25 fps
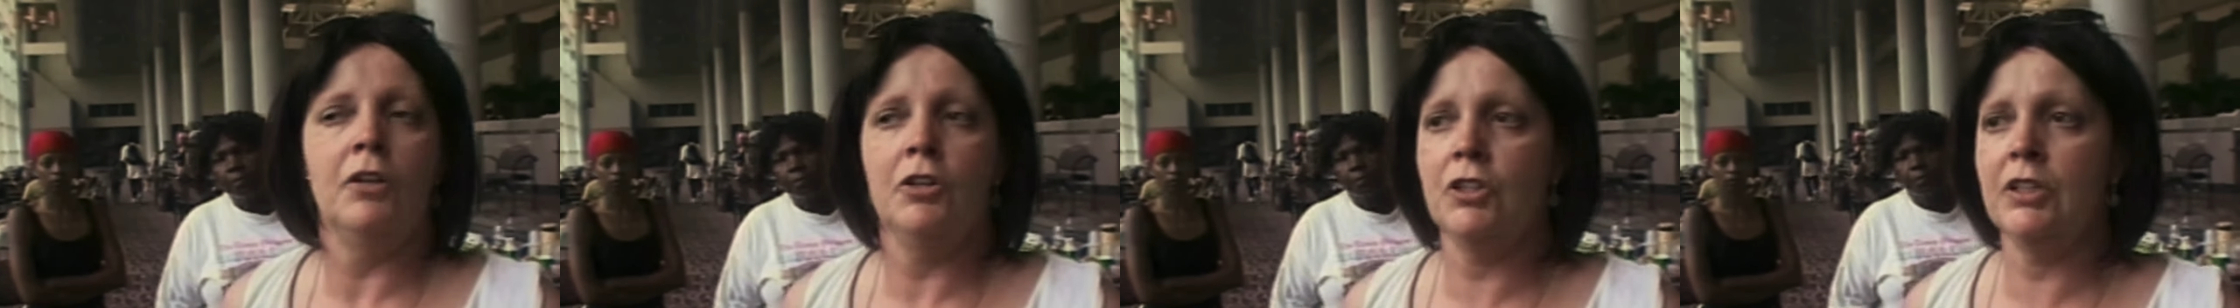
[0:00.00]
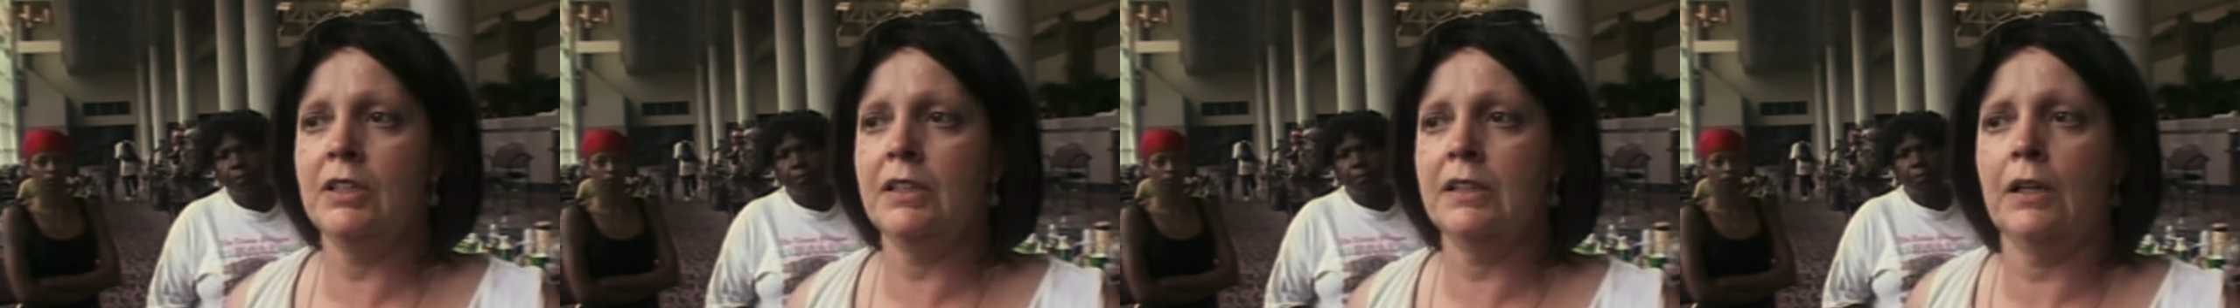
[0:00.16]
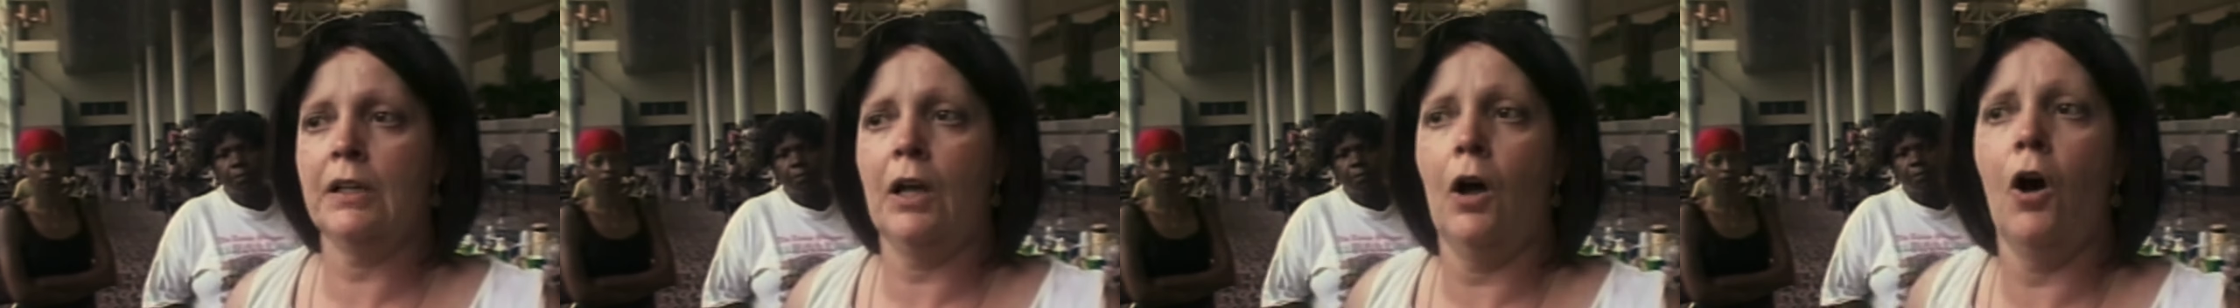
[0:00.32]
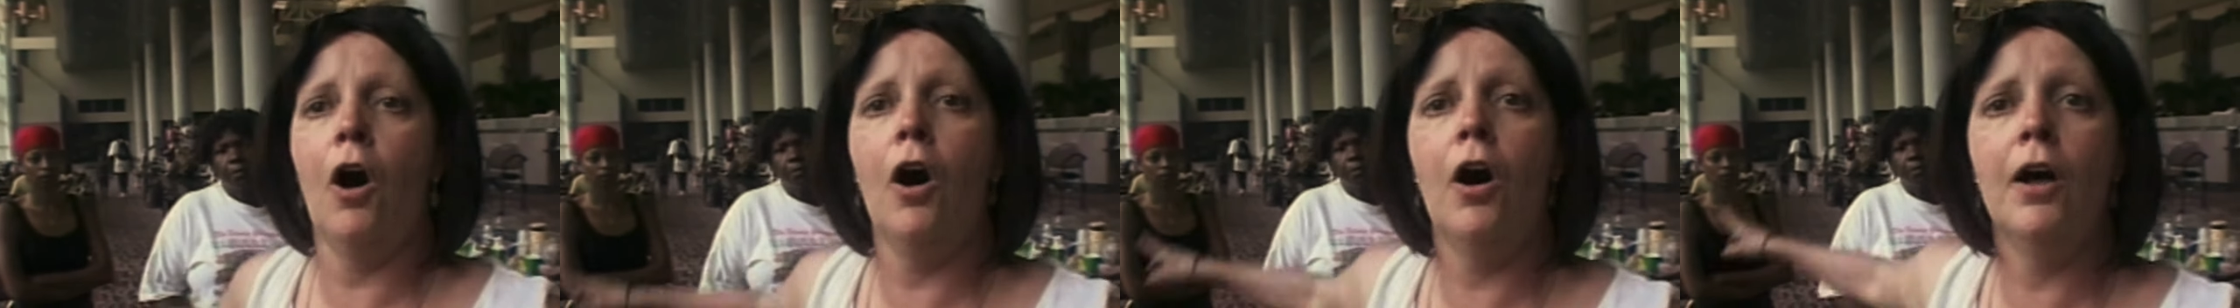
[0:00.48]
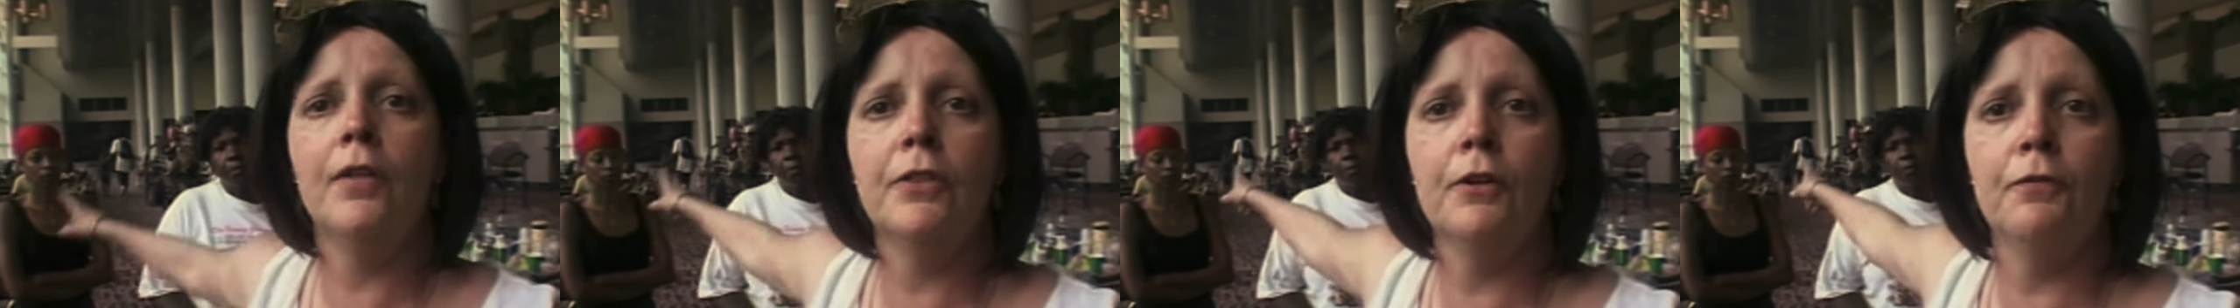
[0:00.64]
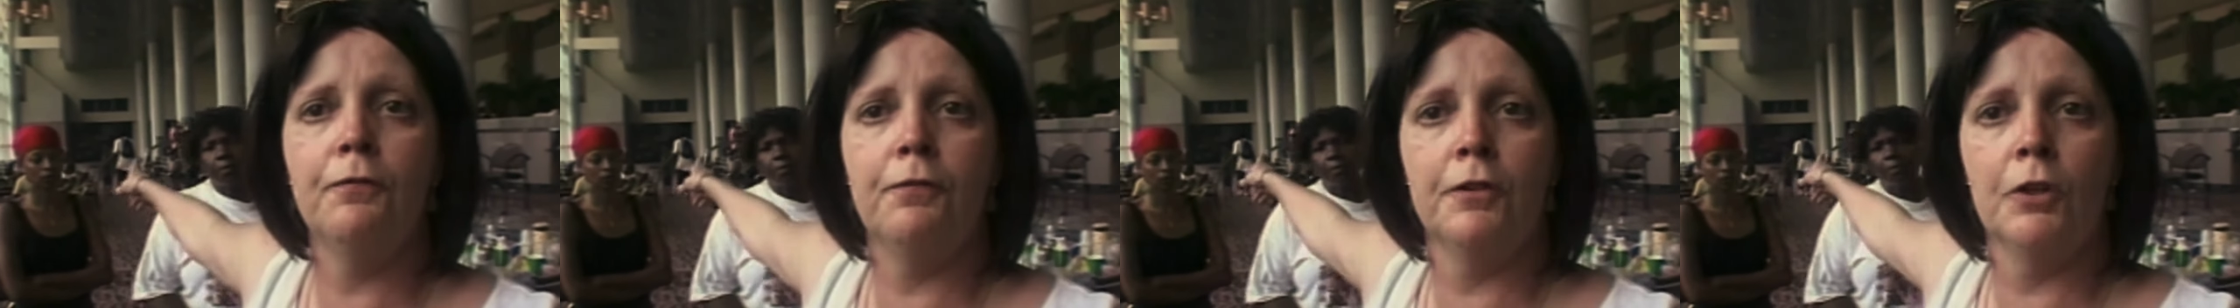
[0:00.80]
She's
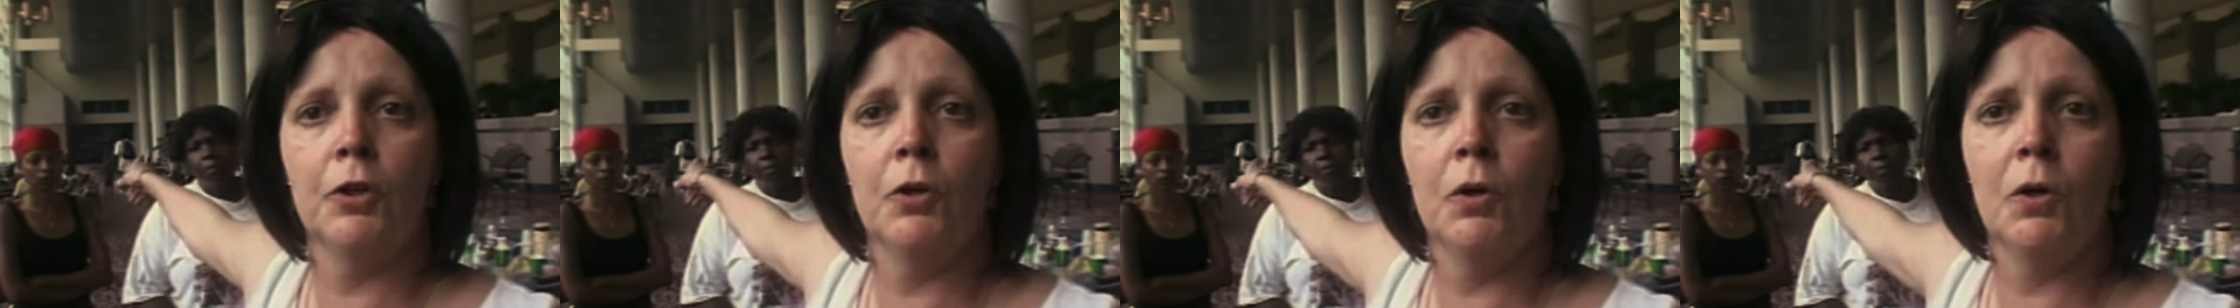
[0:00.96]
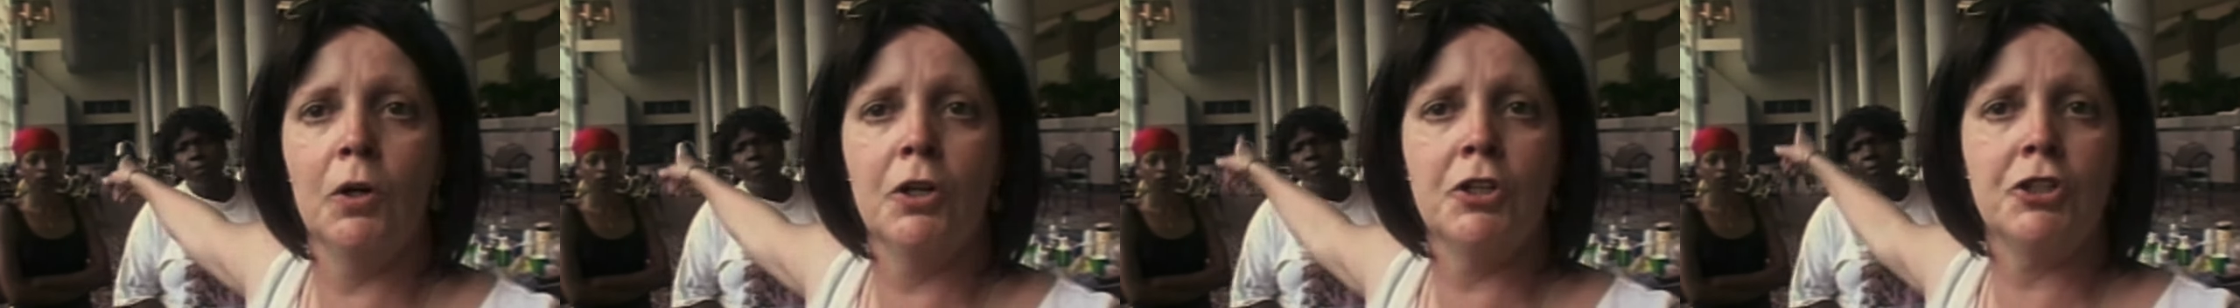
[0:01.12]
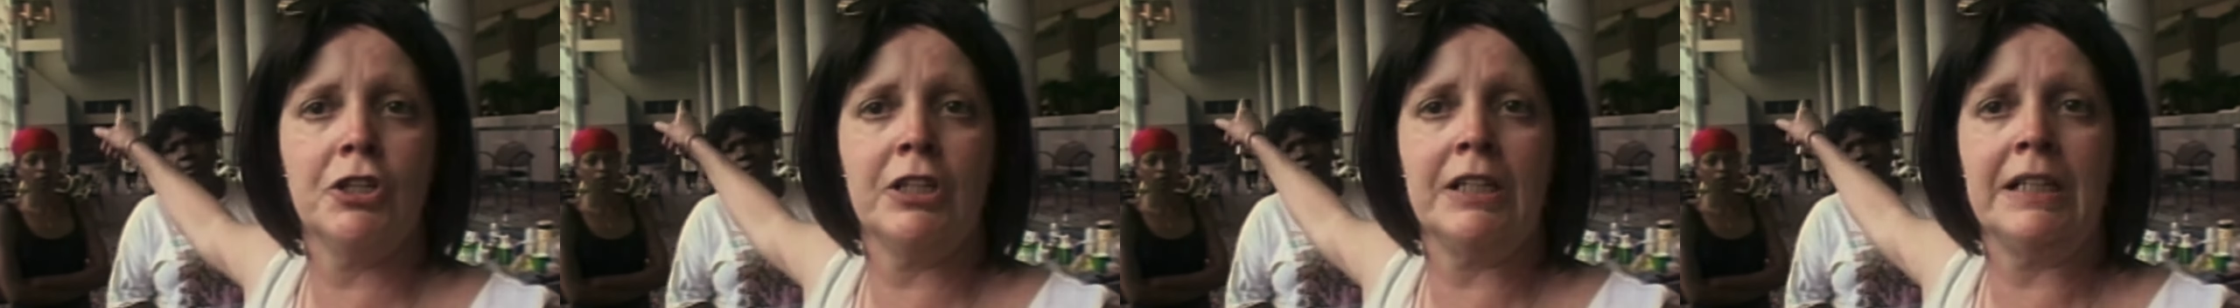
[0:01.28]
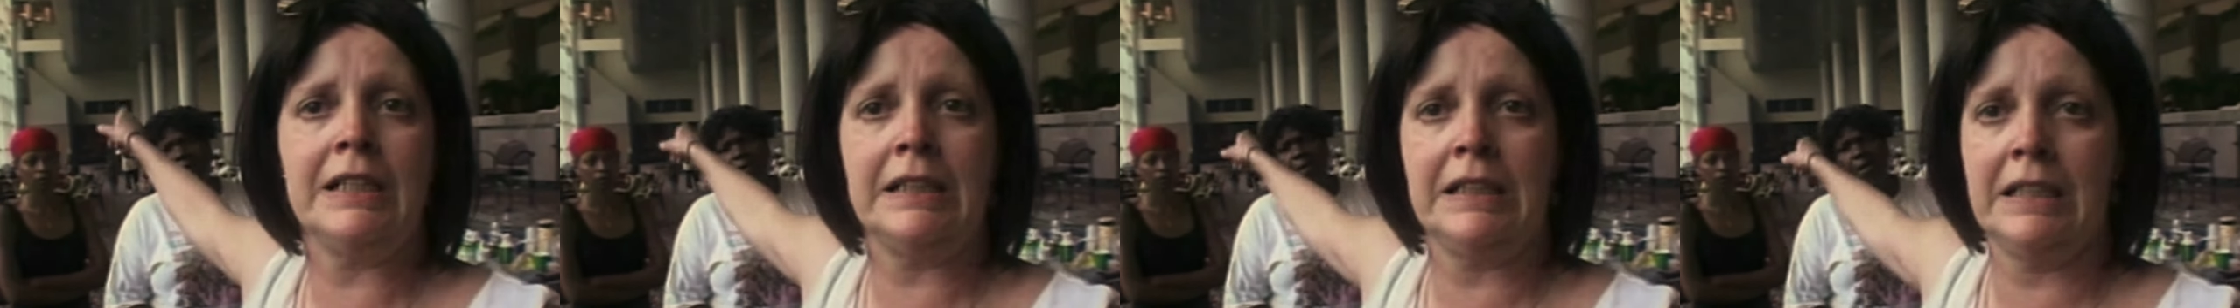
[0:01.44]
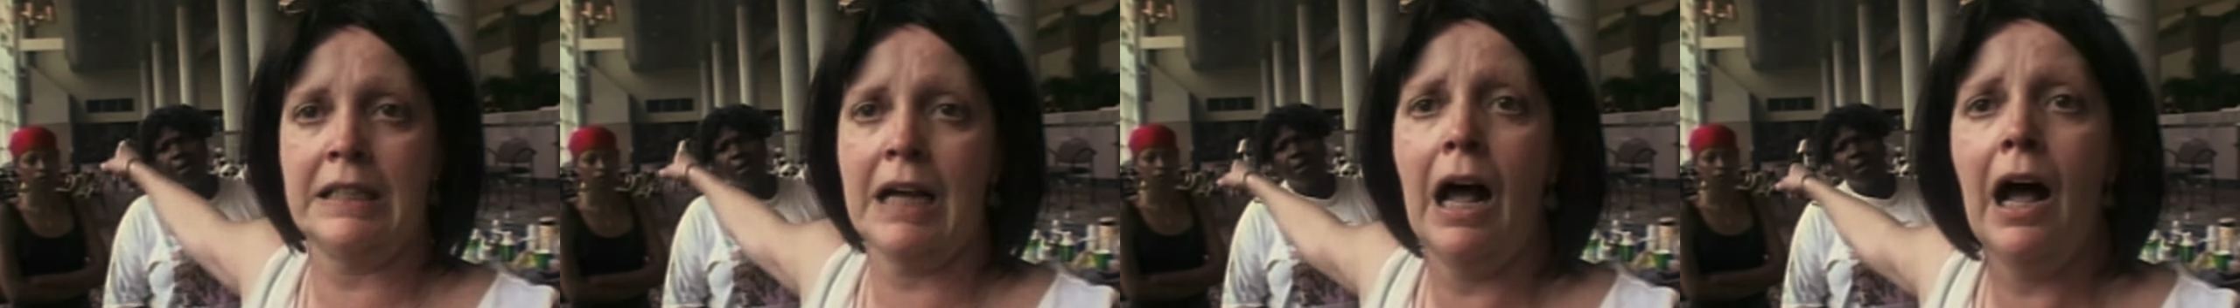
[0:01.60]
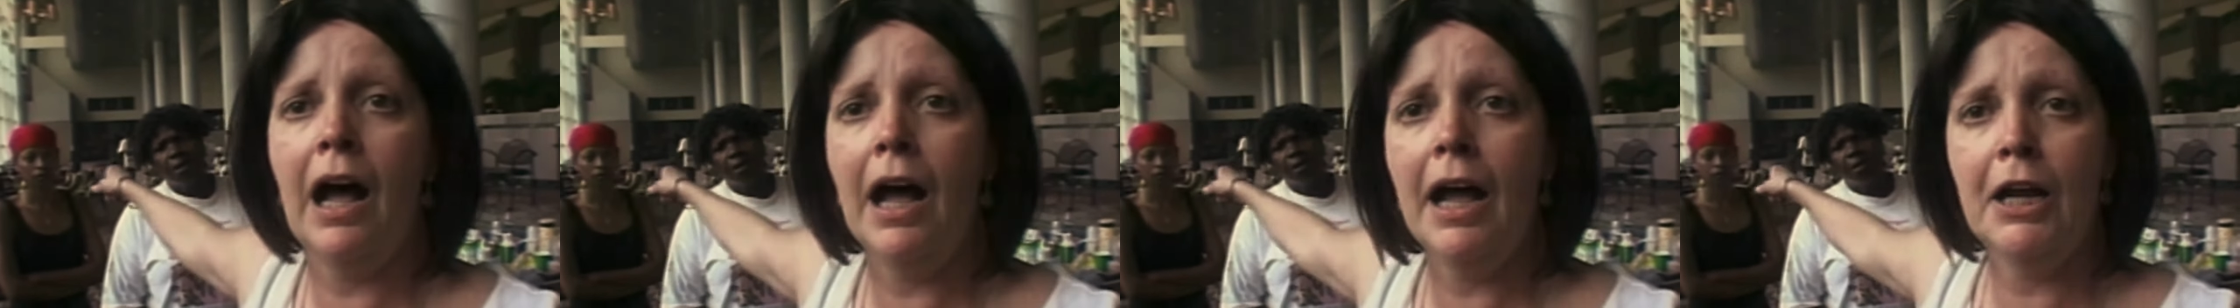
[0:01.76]
on the floor. She's
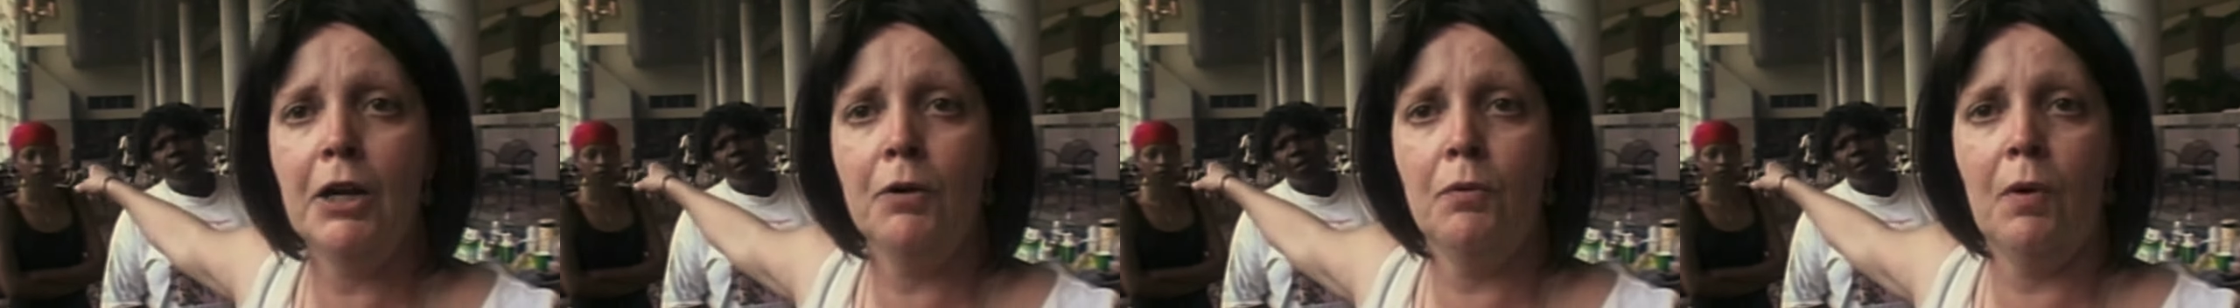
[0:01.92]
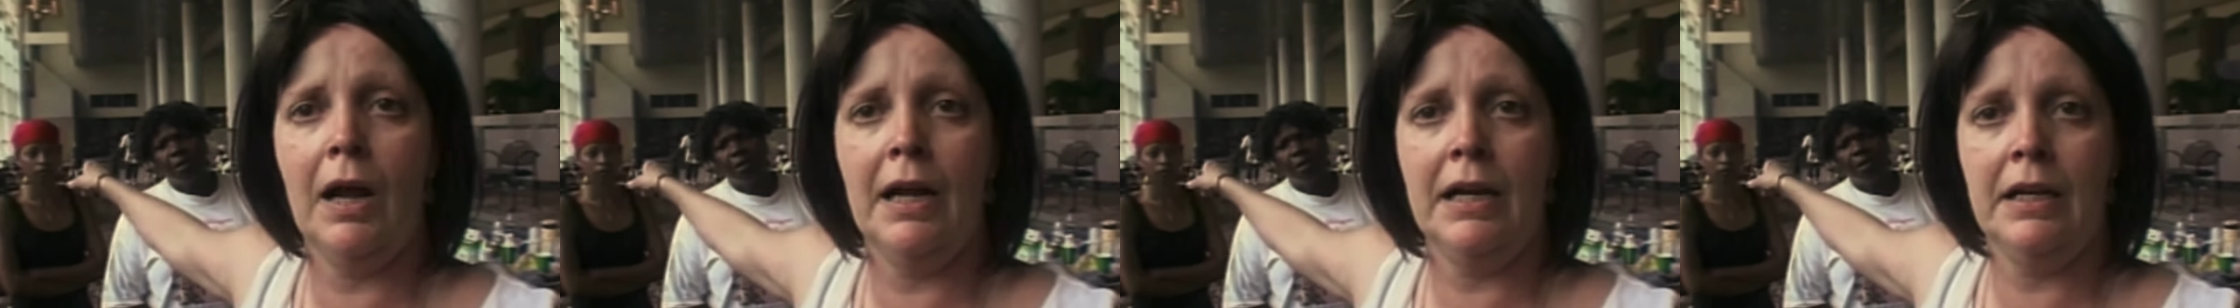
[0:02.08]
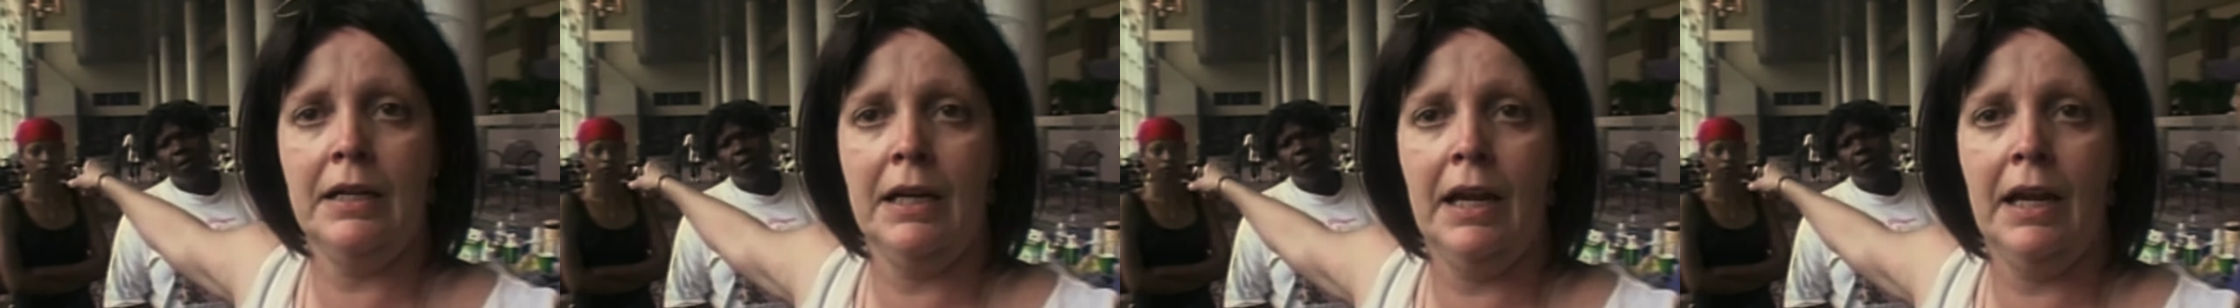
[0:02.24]
dying right